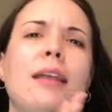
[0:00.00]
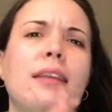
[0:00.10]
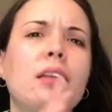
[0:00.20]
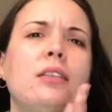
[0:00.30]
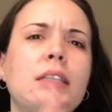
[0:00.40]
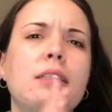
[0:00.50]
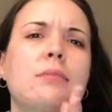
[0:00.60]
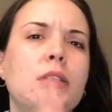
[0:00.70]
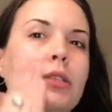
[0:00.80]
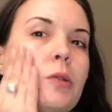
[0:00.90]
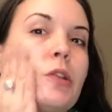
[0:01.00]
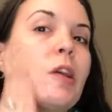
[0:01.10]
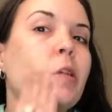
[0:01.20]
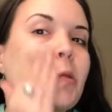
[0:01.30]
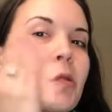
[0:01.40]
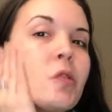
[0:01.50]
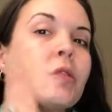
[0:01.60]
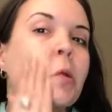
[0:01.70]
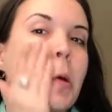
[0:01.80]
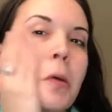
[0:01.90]
I think it only comes in two shades.
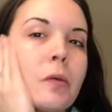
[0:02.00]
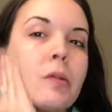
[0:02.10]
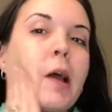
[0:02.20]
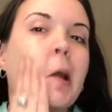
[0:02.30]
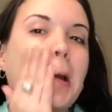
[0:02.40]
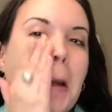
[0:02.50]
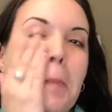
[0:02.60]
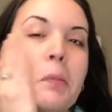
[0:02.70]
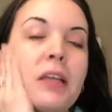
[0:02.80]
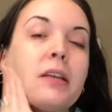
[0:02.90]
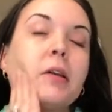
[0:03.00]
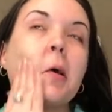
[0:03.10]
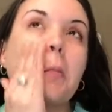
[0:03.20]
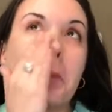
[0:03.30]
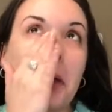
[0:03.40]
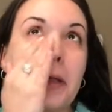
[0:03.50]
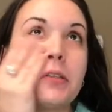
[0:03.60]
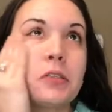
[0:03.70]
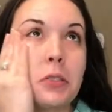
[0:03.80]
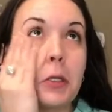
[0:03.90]
Light and medium,
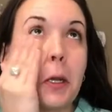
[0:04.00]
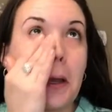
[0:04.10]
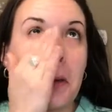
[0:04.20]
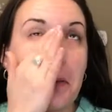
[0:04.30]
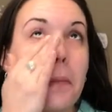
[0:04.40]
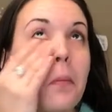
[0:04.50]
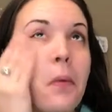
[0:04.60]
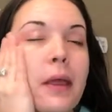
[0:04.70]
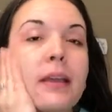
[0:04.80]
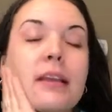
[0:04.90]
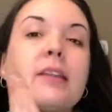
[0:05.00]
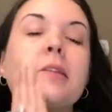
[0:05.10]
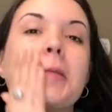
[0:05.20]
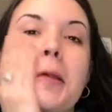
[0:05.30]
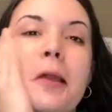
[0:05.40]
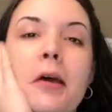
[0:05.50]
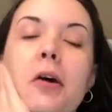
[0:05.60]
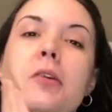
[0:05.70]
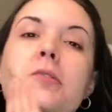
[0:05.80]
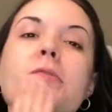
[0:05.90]
which, you know, like anything
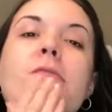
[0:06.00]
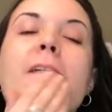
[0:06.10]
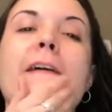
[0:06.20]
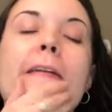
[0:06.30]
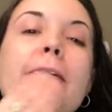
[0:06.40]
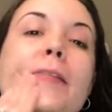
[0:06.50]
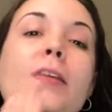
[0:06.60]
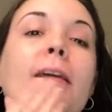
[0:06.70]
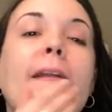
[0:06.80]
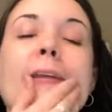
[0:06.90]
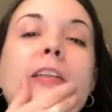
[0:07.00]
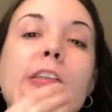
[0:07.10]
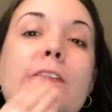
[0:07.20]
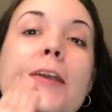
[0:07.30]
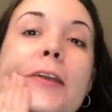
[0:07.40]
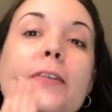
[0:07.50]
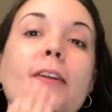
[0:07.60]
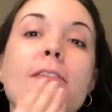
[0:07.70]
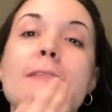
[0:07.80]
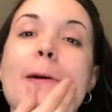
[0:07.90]
else, like you gotta get your shade
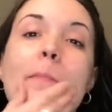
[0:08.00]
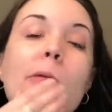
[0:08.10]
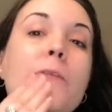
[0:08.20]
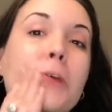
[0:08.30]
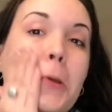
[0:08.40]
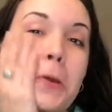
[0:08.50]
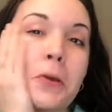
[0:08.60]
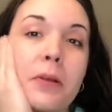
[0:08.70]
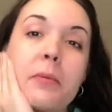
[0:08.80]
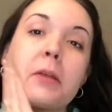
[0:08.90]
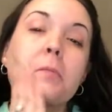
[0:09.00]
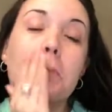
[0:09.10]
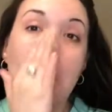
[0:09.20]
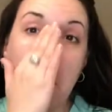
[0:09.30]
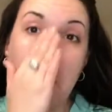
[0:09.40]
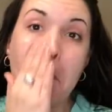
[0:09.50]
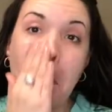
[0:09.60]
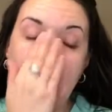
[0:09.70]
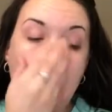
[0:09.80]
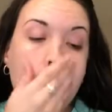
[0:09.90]
range on point, you know what I mean?
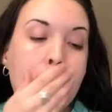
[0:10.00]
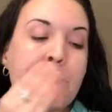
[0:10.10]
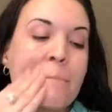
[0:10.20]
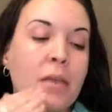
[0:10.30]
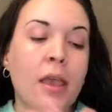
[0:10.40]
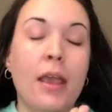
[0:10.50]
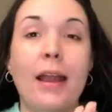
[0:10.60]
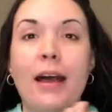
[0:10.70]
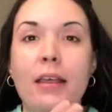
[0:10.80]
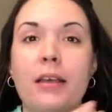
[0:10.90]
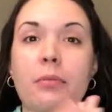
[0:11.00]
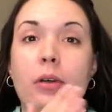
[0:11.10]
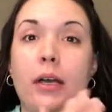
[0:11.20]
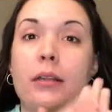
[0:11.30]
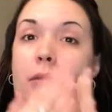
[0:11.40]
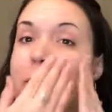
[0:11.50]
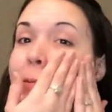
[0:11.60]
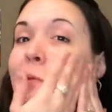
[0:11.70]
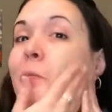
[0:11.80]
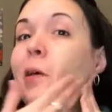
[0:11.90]
And I like applying
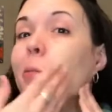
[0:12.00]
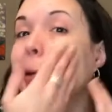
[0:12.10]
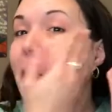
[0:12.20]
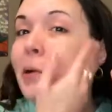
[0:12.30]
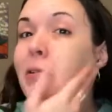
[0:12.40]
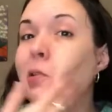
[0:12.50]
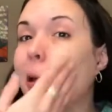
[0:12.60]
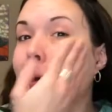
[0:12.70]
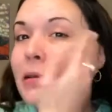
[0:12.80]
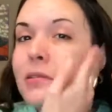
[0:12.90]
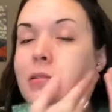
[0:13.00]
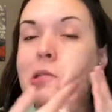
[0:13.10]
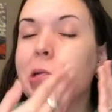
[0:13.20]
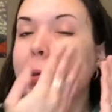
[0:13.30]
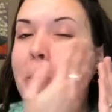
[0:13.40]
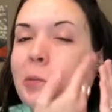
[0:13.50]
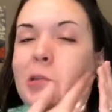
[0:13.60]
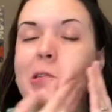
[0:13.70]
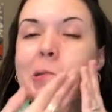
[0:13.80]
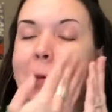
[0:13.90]
this with my fingers, guys, this tinted
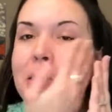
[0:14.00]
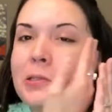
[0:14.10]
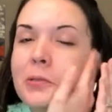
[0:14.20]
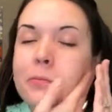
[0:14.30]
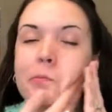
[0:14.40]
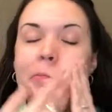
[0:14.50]
moisturizer.